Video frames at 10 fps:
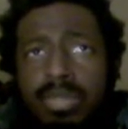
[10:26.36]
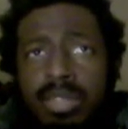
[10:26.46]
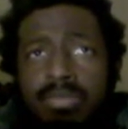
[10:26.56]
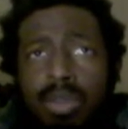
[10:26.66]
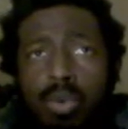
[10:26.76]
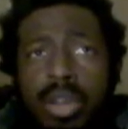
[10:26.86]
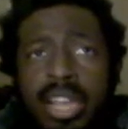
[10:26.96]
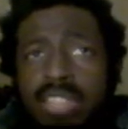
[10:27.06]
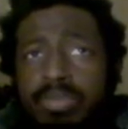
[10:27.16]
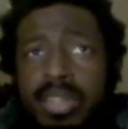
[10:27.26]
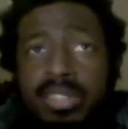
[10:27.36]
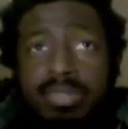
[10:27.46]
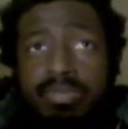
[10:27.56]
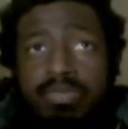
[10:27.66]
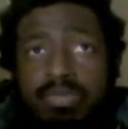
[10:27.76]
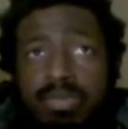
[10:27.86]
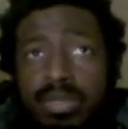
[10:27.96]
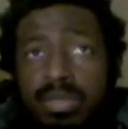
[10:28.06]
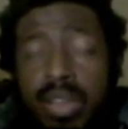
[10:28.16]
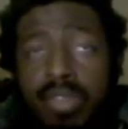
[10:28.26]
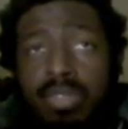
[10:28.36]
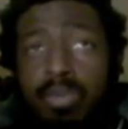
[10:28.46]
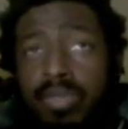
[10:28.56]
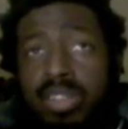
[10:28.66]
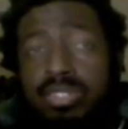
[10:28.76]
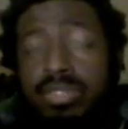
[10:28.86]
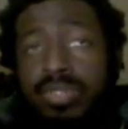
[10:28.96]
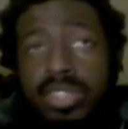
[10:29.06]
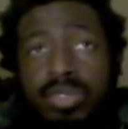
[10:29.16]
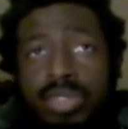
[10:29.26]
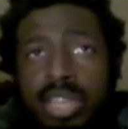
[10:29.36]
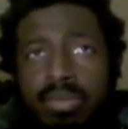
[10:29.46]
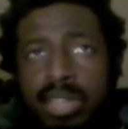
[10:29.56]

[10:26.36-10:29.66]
But one aspect of the professional video game,